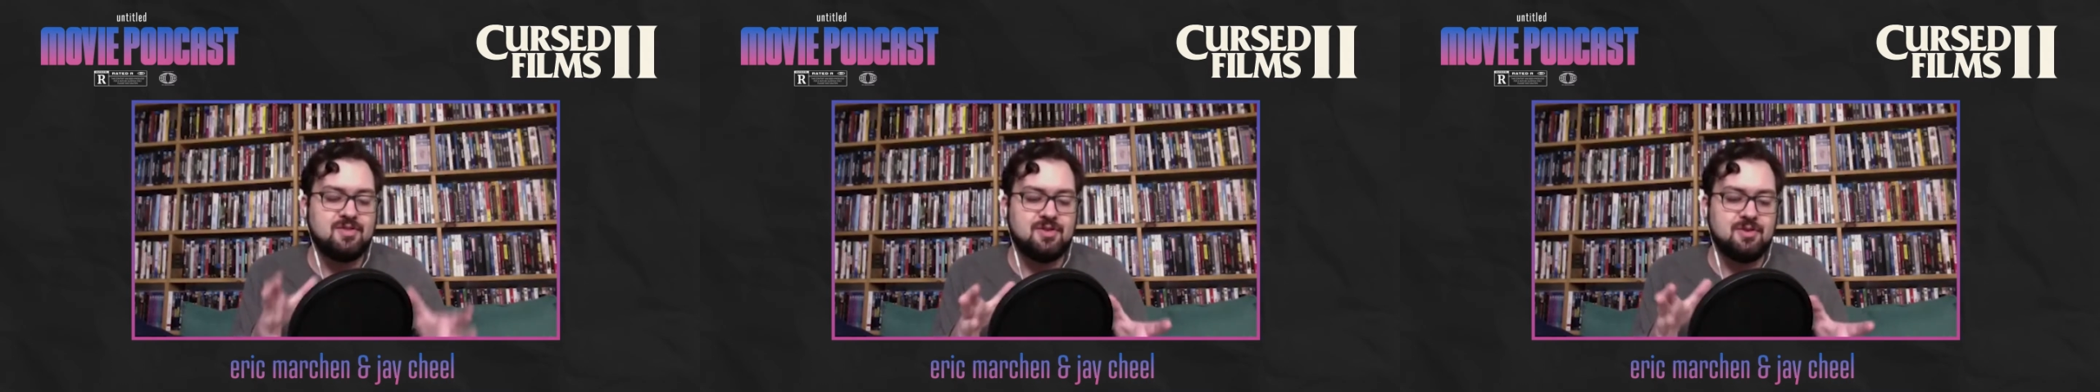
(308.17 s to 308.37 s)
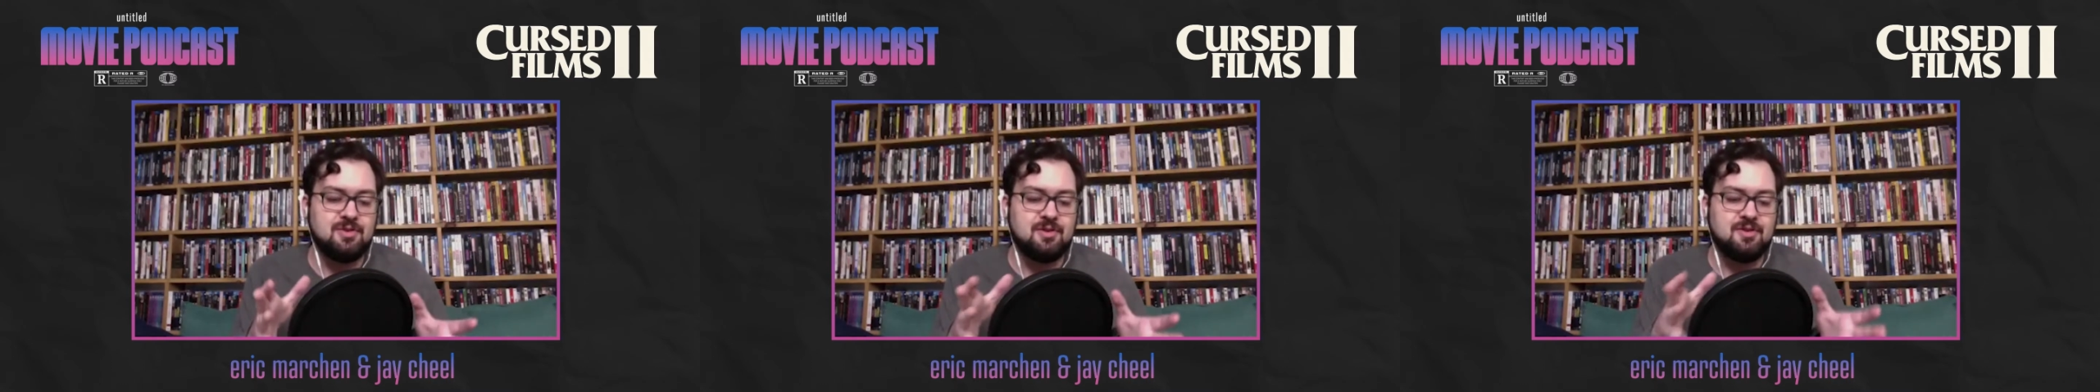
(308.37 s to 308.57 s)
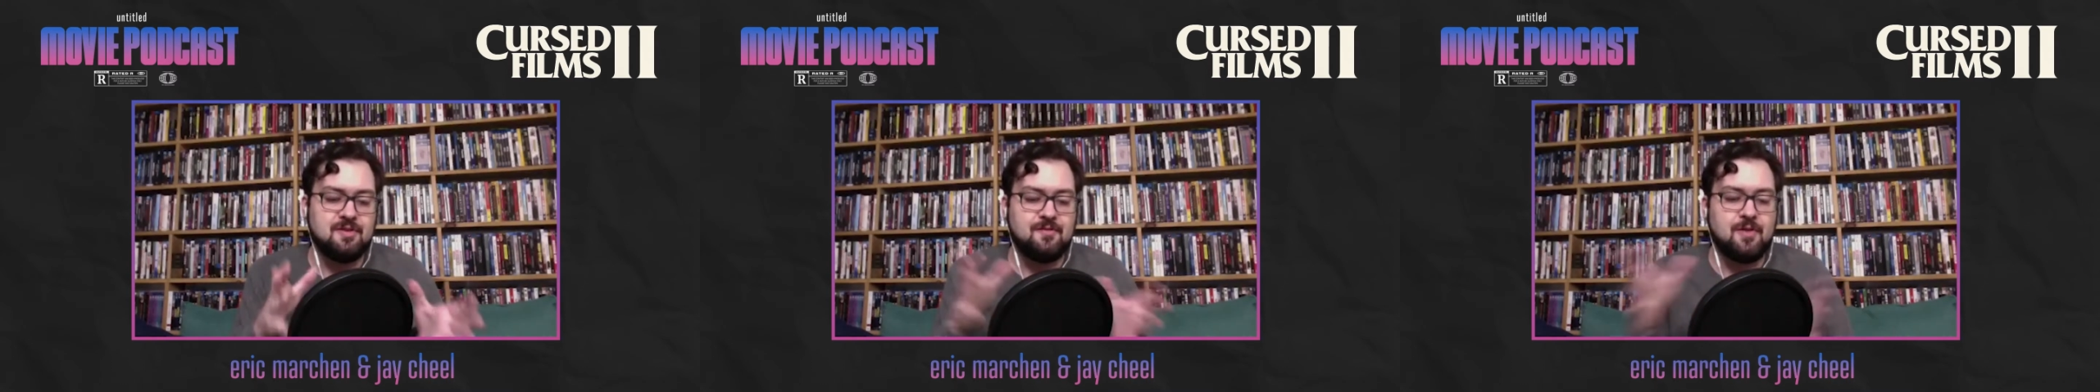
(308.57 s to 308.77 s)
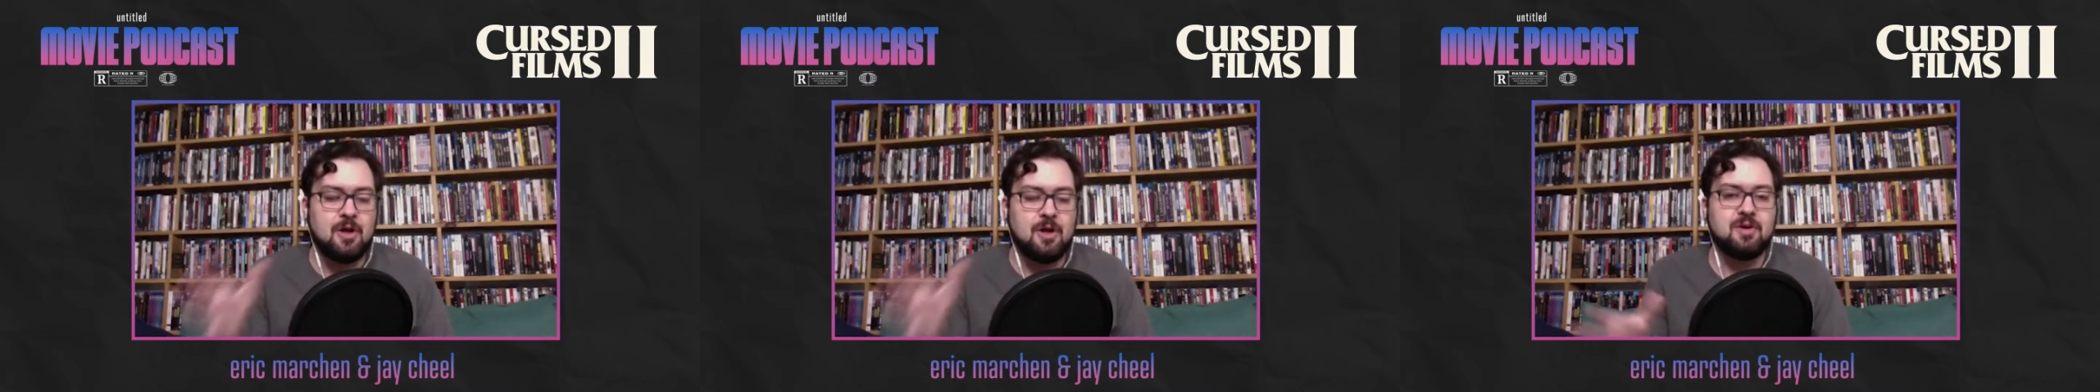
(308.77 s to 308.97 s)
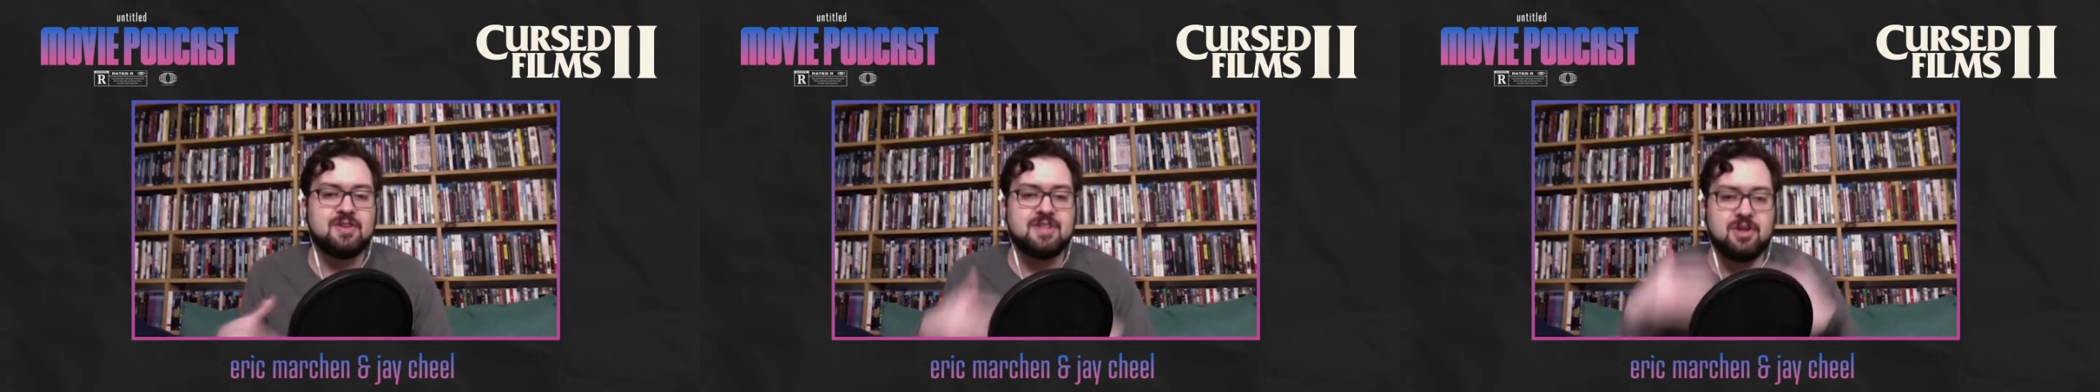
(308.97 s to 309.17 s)
to to
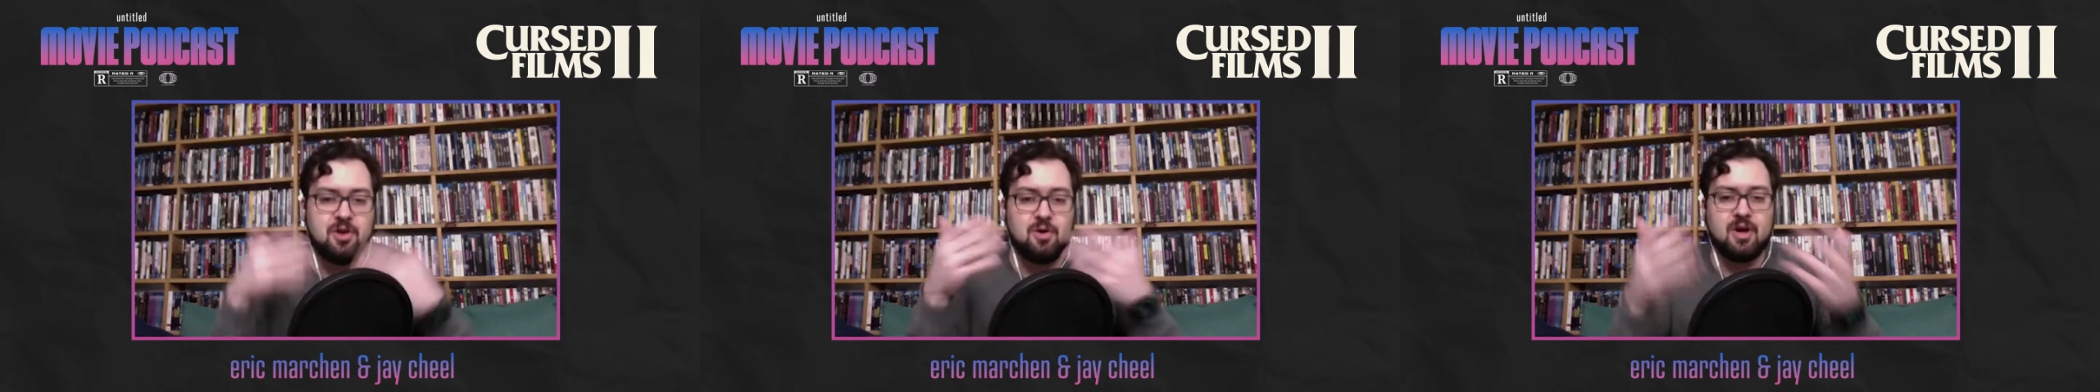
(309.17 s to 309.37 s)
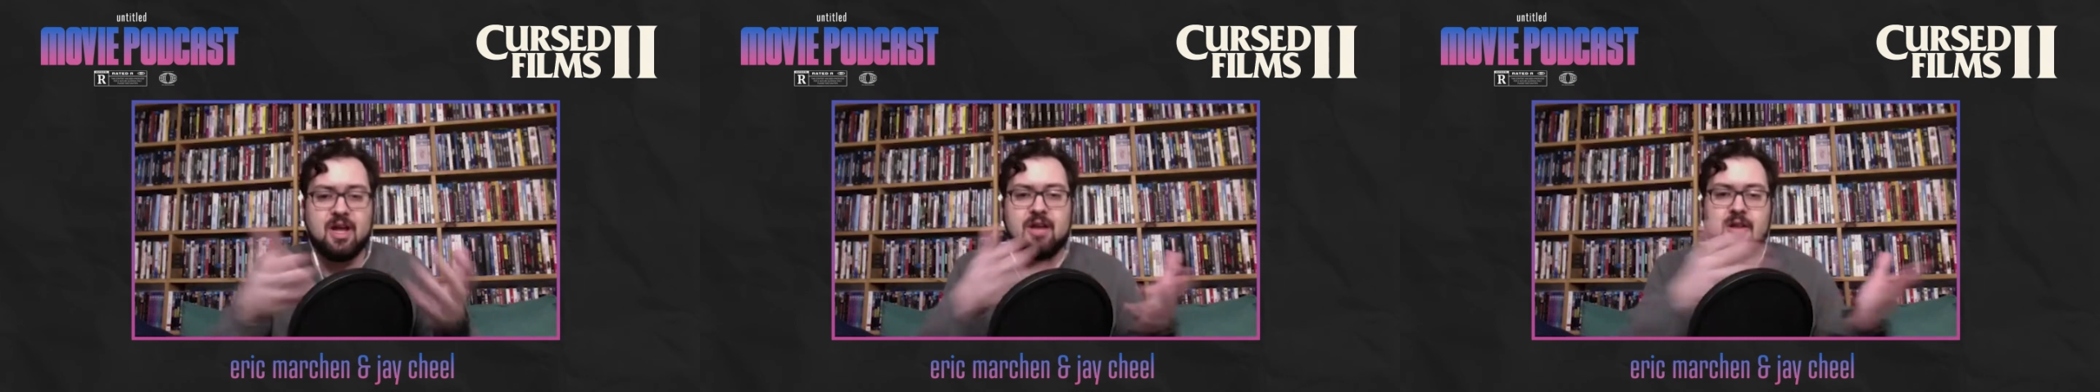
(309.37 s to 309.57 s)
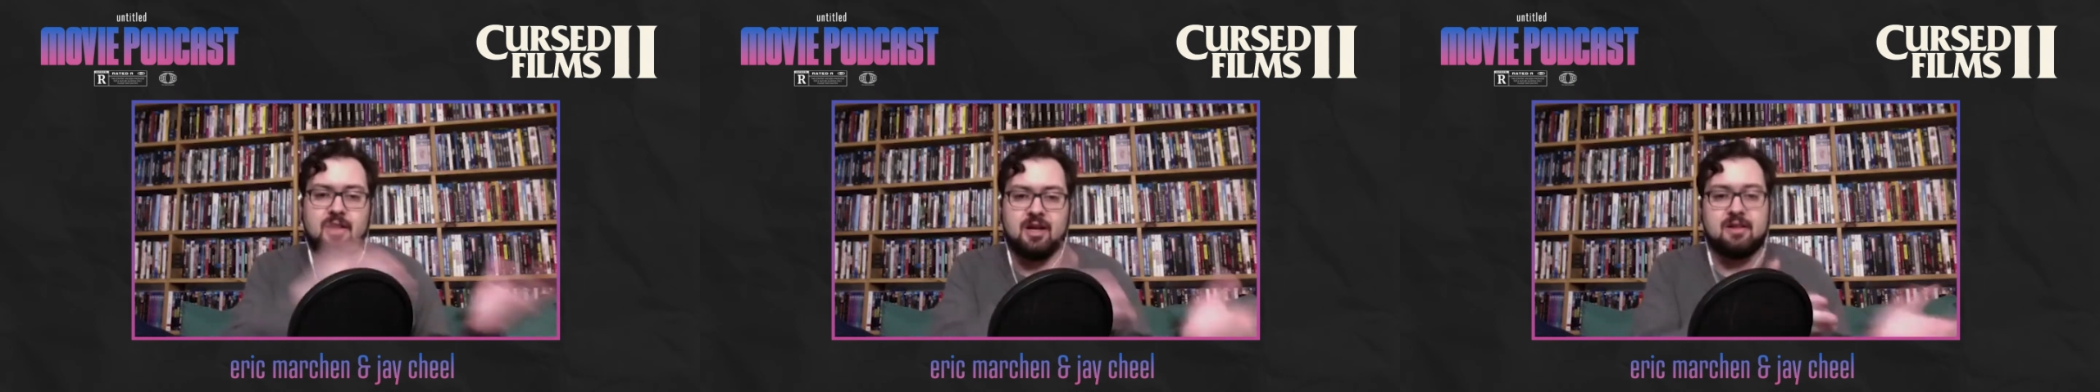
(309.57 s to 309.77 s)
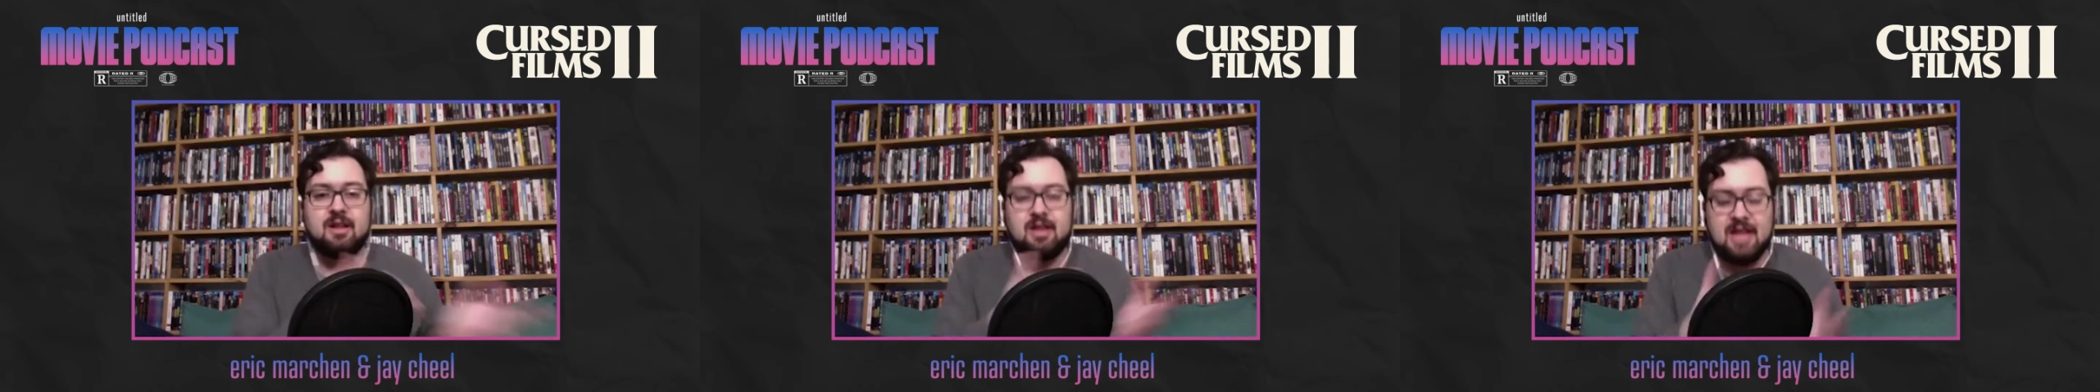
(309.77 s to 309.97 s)
follow because i know again like